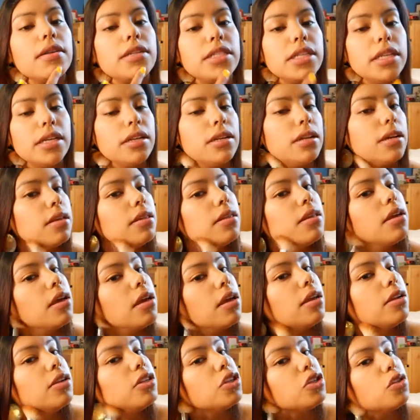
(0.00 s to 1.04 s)
chin, and
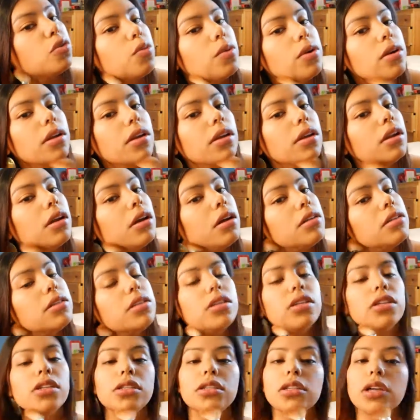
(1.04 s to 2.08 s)
then just work it onto
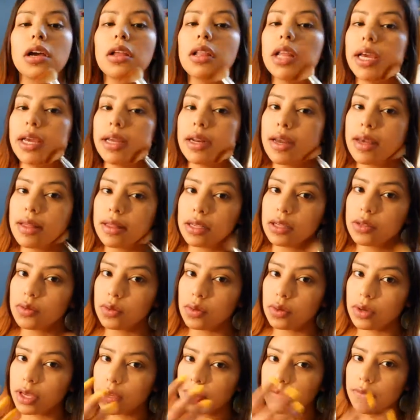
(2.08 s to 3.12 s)
your jawline, and this
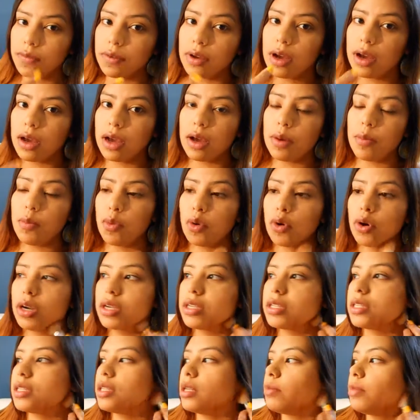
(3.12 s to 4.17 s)
will give a more
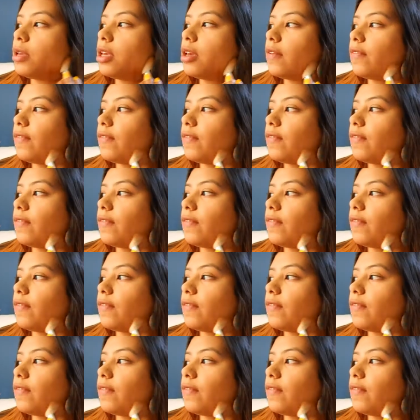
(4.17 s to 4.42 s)
slimming